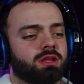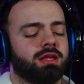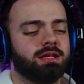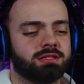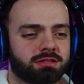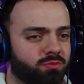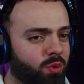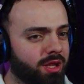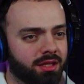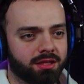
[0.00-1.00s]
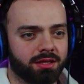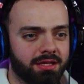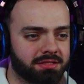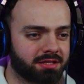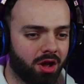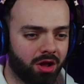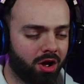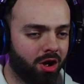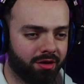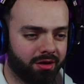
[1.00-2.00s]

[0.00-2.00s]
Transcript: He's weak. He's hot.